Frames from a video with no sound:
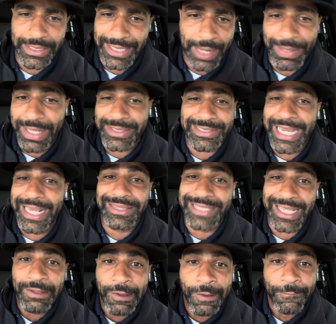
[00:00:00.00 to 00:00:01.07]
and I'm not saying
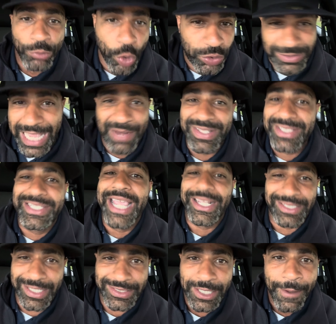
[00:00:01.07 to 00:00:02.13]
anything, you sound
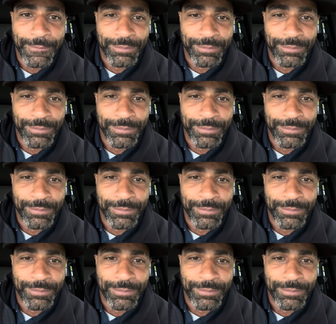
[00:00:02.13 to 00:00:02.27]
ridiculous.